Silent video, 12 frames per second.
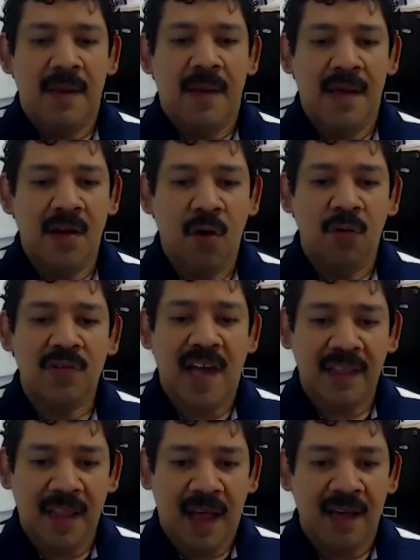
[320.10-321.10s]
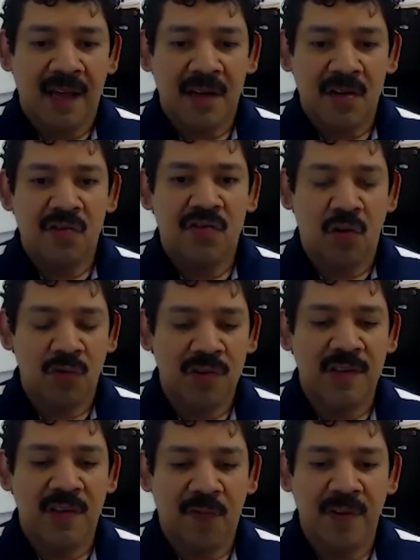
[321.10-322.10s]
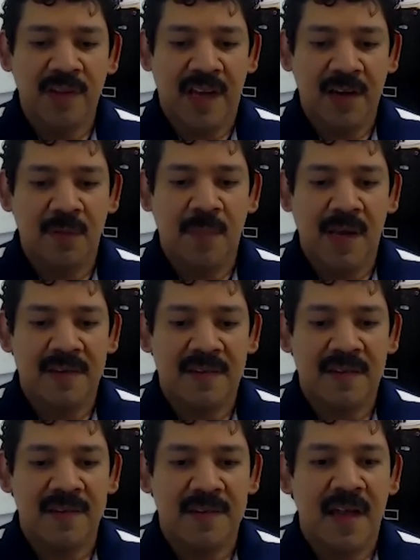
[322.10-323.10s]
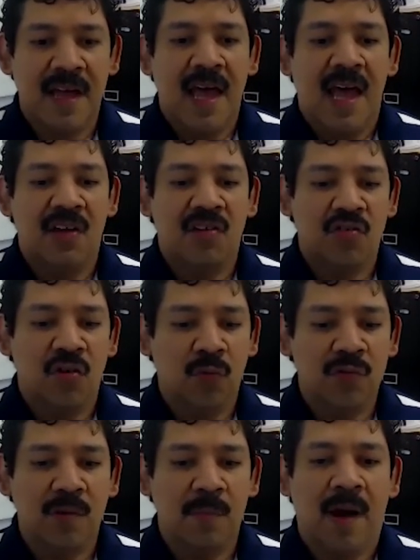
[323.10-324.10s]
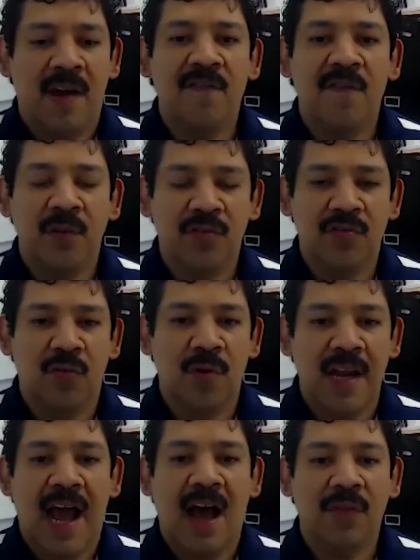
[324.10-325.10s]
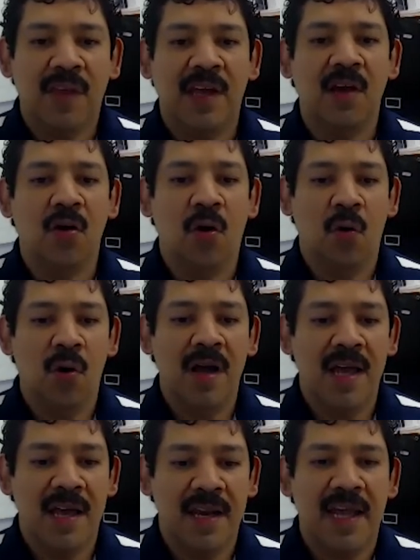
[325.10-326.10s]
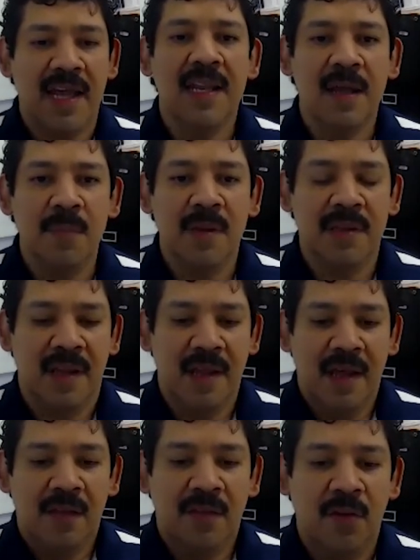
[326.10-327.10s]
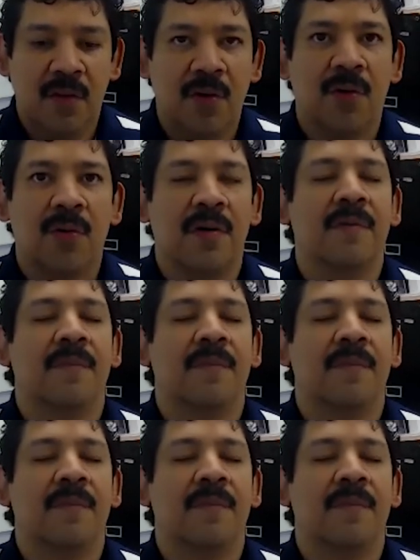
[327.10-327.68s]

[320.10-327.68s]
He goes online, shows the different databases, and shows them by filtering how they can go ahead and limit their